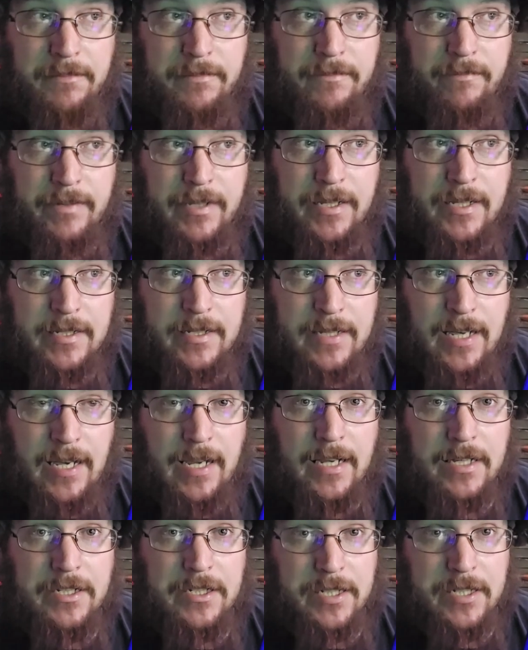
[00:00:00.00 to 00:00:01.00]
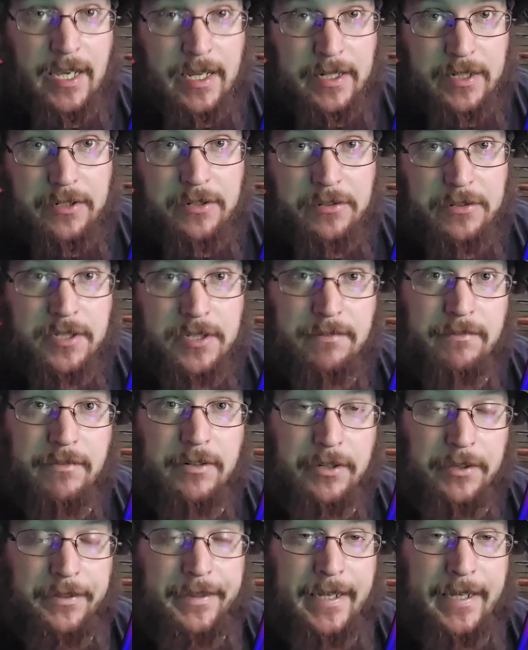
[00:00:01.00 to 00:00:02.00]
because I actually had to do some
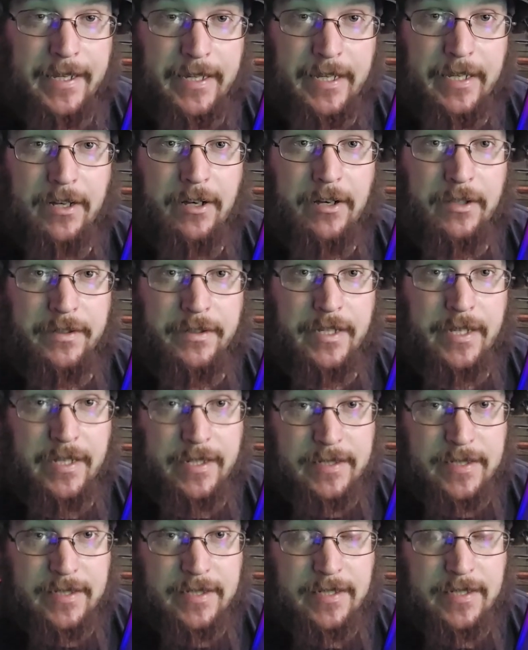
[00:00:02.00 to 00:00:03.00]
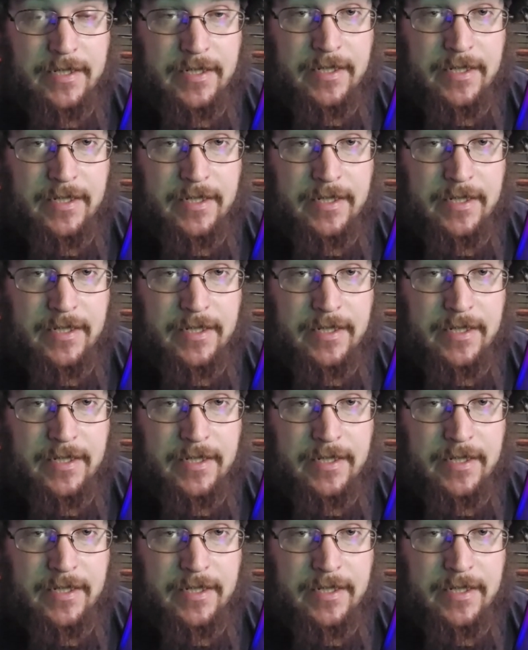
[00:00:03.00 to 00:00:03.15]
real thinking on this.